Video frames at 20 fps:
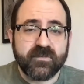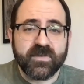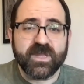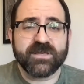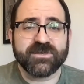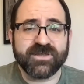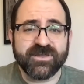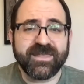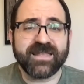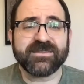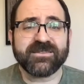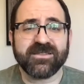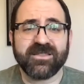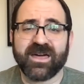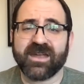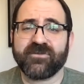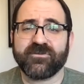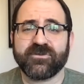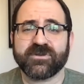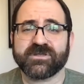So that's a
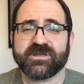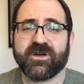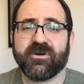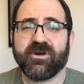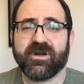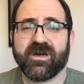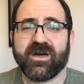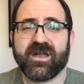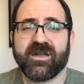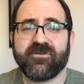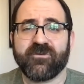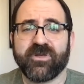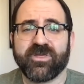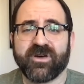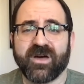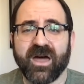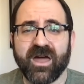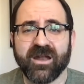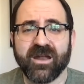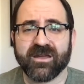lot of what's going on with
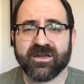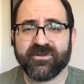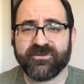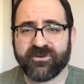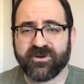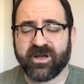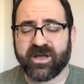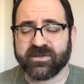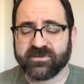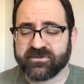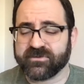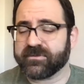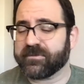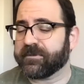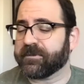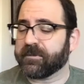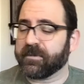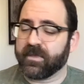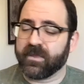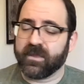Hanukkah for us.
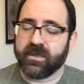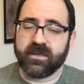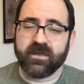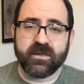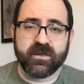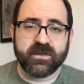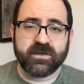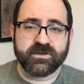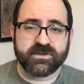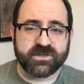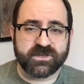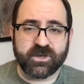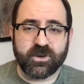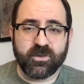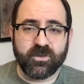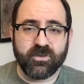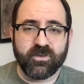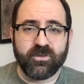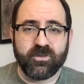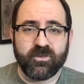
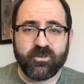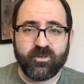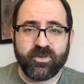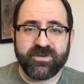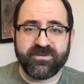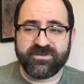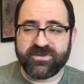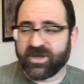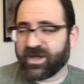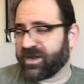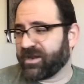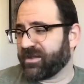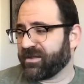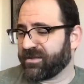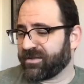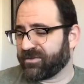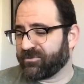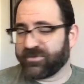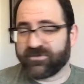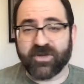So we've
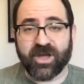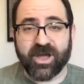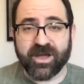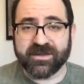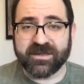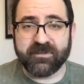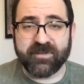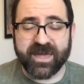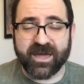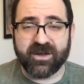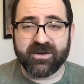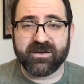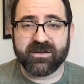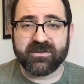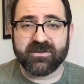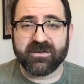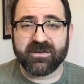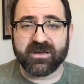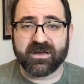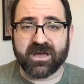talked about
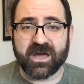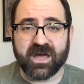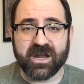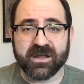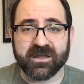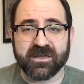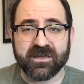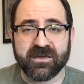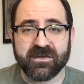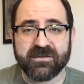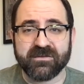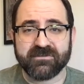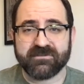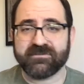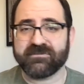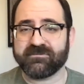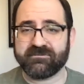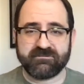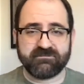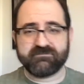Hanukkah
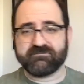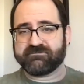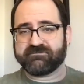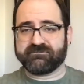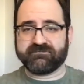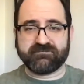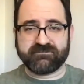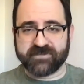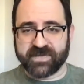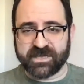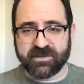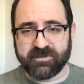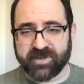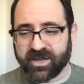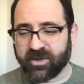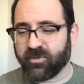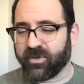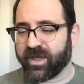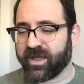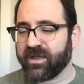in a
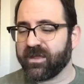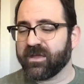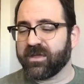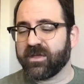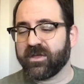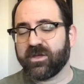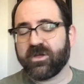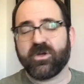big way.